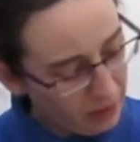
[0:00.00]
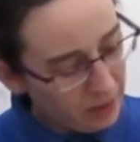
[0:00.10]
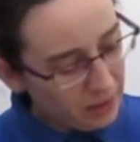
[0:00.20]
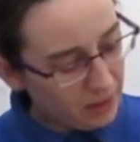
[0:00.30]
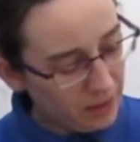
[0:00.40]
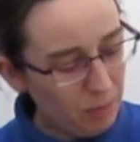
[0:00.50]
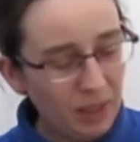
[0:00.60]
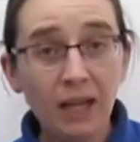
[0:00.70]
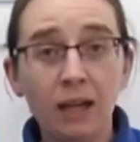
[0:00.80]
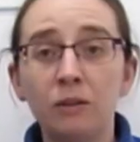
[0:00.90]
She
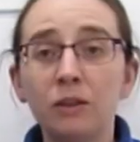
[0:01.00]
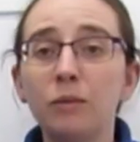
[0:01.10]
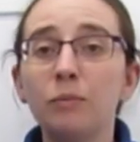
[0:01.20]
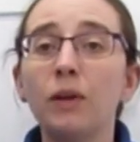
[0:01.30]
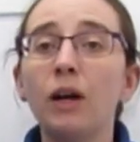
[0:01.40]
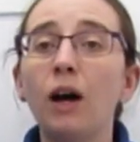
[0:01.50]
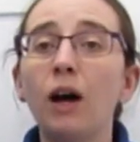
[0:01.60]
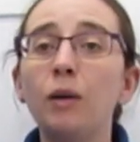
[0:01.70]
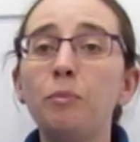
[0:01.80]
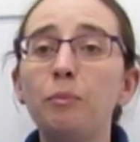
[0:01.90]
meowed
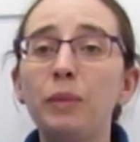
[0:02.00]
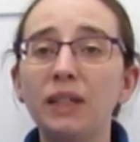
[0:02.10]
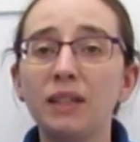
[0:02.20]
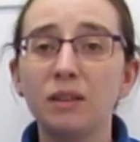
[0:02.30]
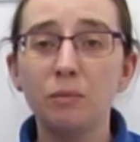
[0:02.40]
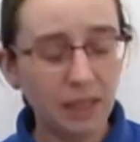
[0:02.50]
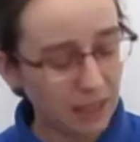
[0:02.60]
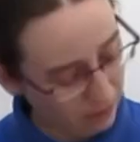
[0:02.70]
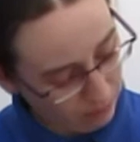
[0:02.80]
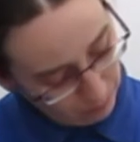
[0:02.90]
her biggest
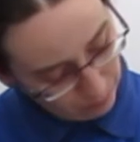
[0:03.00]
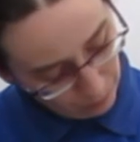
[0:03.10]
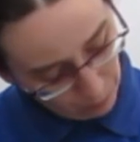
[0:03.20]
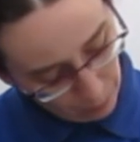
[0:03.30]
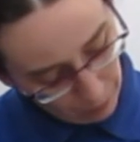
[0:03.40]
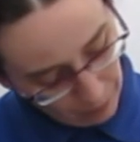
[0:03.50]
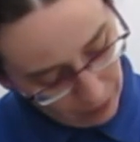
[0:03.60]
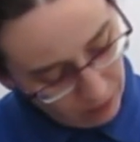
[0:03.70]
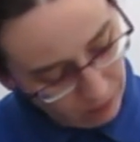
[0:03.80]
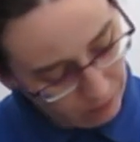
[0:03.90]
meow,
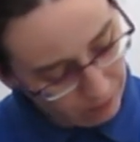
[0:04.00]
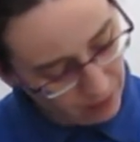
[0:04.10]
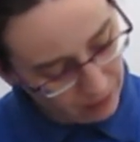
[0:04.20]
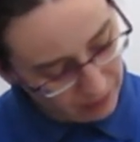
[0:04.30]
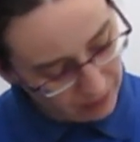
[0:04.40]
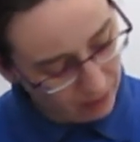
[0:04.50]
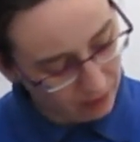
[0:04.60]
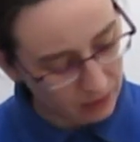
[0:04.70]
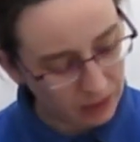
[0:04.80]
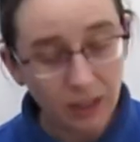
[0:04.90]
very
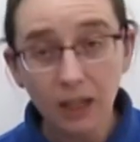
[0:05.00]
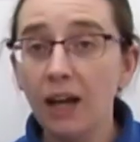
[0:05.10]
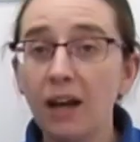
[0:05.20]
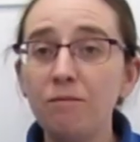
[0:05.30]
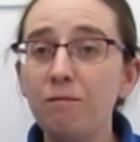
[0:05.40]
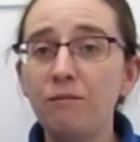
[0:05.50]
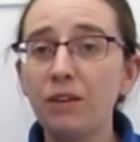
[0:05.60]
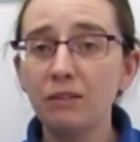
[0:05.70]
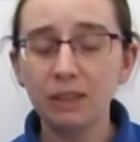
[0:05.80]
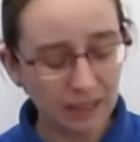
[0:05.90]
sudden and
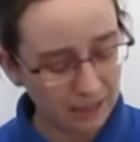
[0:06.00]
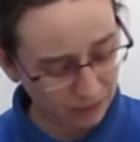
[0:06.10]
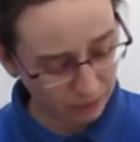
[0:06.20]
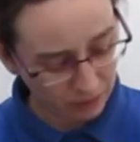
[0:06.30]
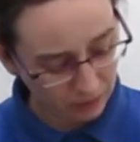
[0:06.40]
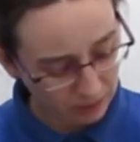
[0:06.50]
very loud.